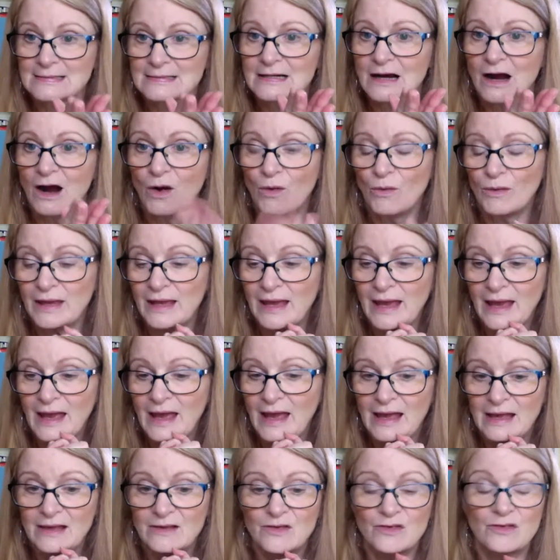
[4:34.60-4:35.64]

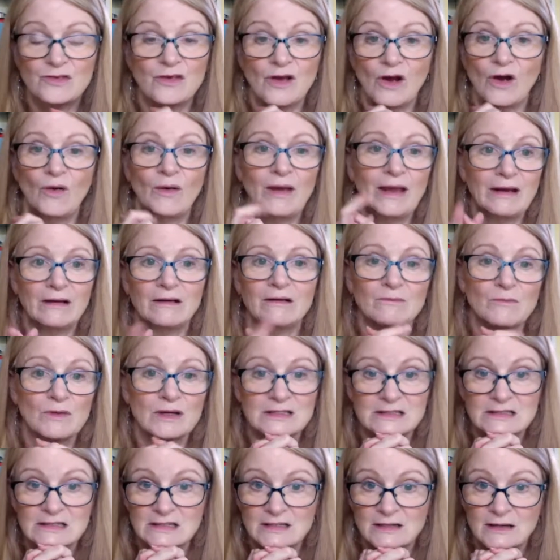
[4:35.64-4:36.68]
Okay. So Aaron
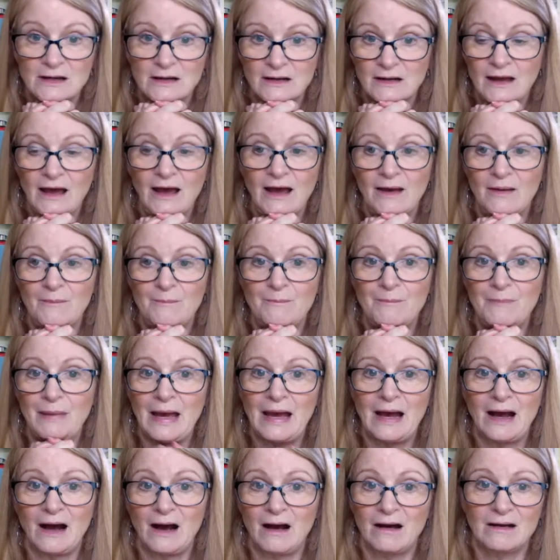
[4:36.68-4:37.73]
wants to talk
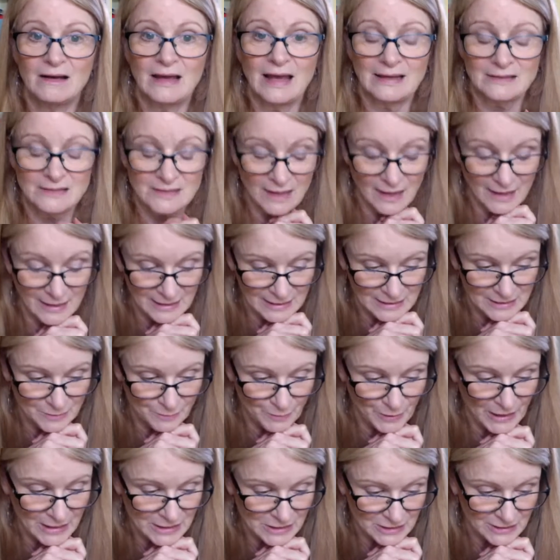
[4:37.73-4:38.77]
about anxiety and
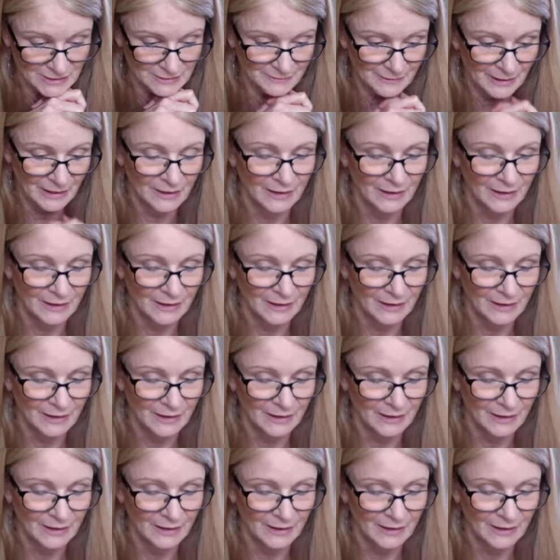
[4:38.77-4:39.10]
depression.